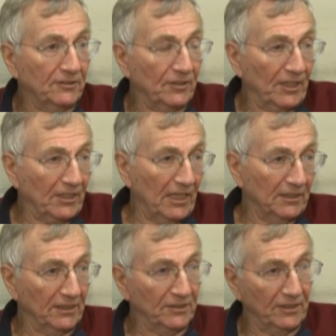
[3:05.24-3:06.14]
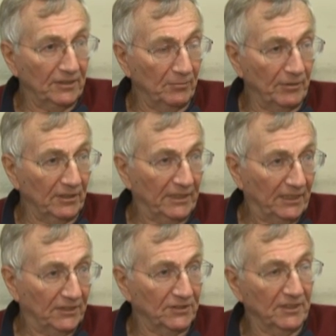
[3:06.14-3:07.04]
to their colleagues in the Middle
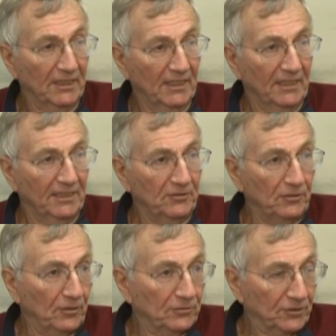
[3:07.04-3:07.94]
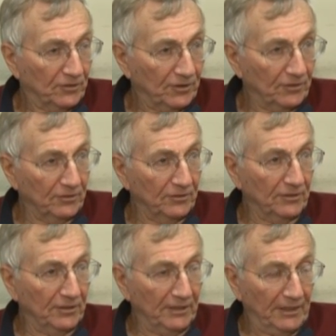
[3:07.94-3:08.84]
East, to
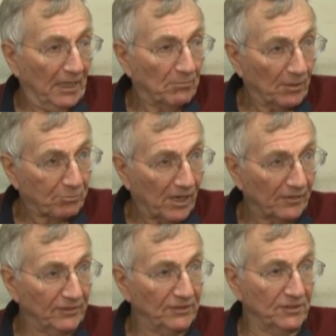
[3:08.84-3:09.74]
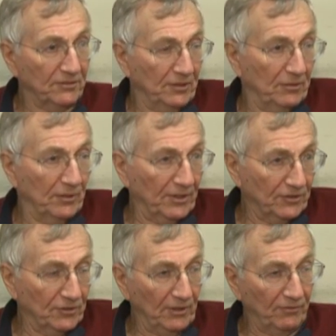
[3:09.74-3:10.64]
in Anbar province, where the
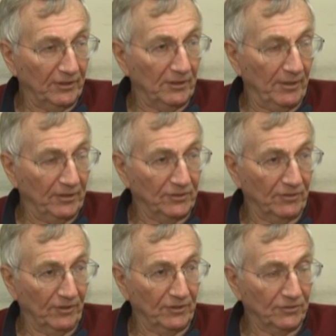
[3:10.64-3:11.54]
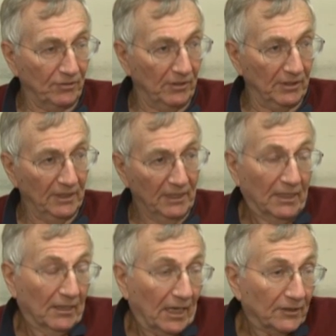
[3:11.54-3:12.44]
Sunni fundamentals are very strong.
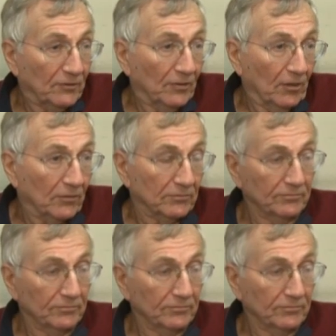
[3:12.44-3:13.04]
How do you know?